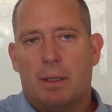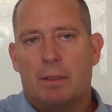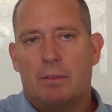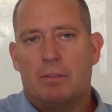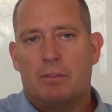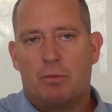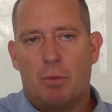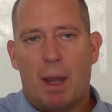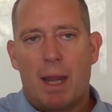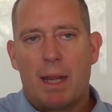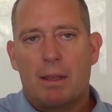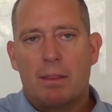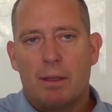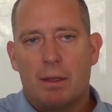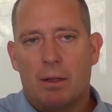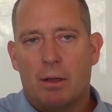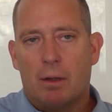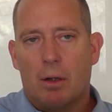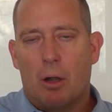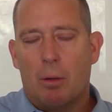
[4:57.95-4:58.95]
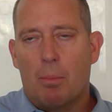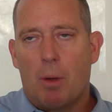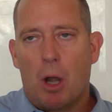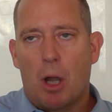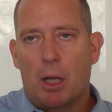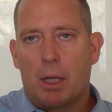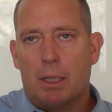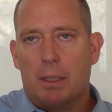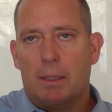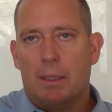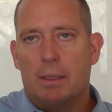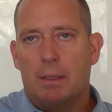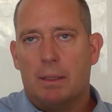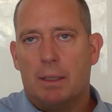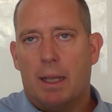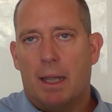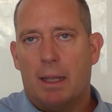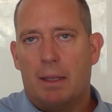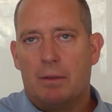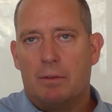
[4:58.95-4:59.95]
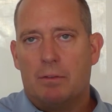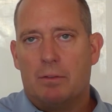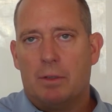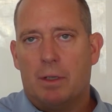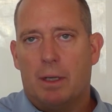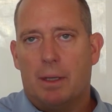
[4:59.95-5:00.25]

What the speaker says: strength here in our market. And as